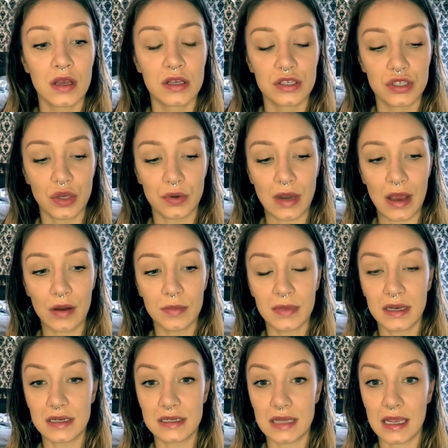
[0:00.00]
So now I'm
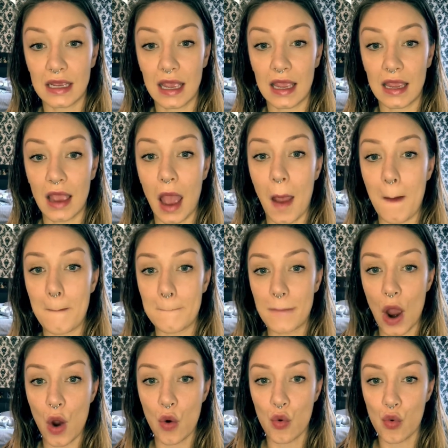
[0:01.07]
gonna take a
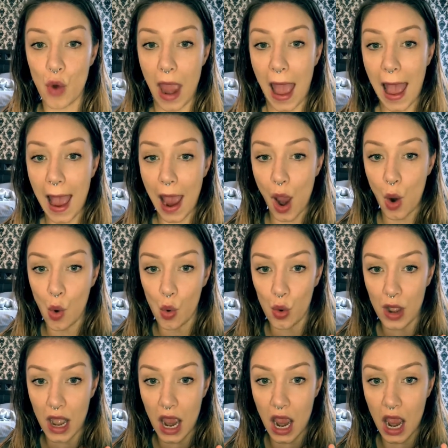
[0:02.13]

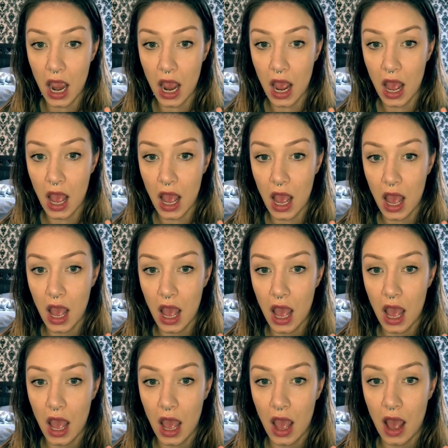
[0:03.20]
brown
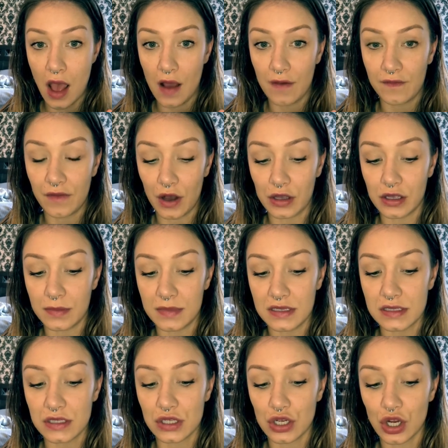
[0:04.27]

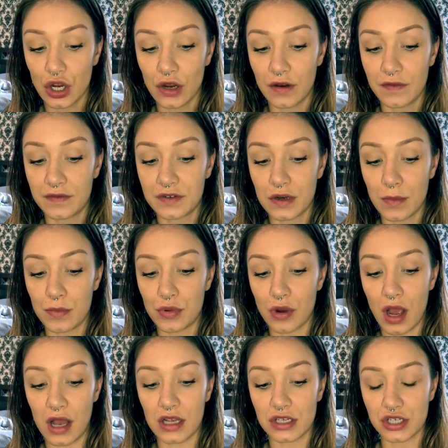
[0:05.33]
voluminous curved
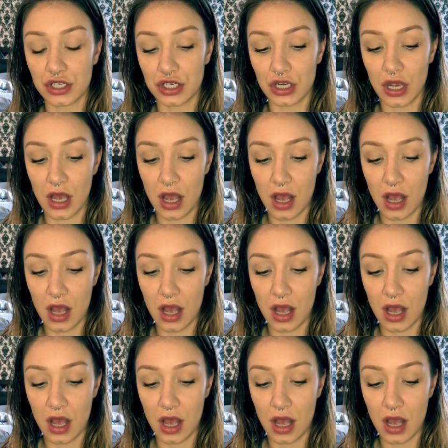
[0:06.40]
brush,